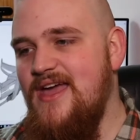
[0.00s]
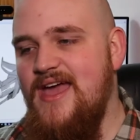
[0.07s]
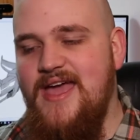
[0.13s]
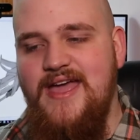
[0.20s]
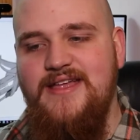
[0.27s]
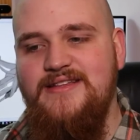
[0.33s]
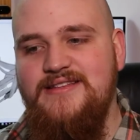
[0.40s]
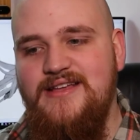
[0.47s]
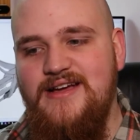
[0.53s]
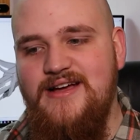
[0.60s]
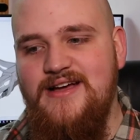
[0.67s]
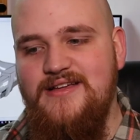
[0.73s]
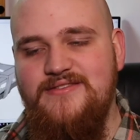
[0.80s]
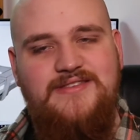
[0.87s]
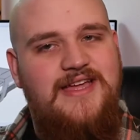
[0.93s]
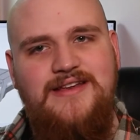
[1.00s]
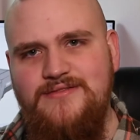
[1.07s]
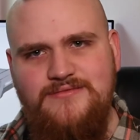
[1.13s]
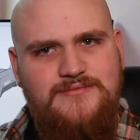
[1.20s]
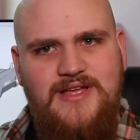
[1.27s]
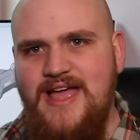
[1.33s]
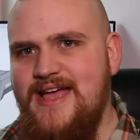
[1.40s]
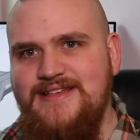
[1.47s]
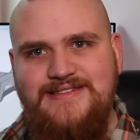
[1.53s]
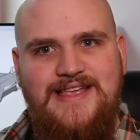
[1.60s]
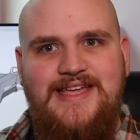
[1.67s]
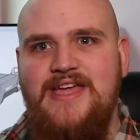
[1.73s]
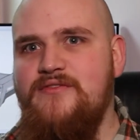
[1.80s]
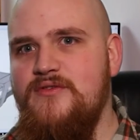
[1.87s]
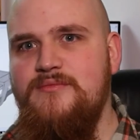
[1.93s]
and then as
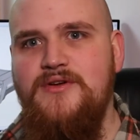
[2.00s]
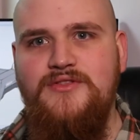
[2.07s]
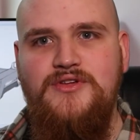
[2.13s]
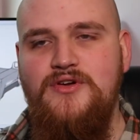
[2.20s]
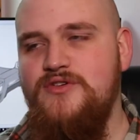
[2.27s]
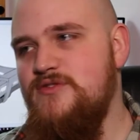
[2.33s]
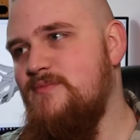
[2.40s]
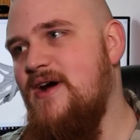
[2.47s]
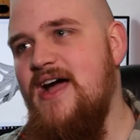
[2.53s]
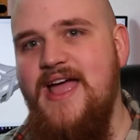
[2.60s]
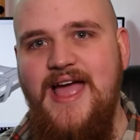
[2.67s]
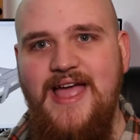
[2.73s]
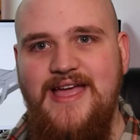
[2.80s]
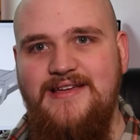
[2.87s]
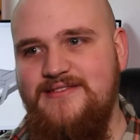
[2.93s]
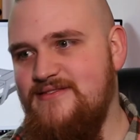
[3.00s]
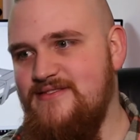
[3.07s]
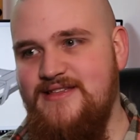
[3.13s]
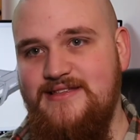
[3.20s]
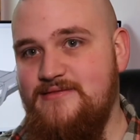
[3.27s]
like every month goes by,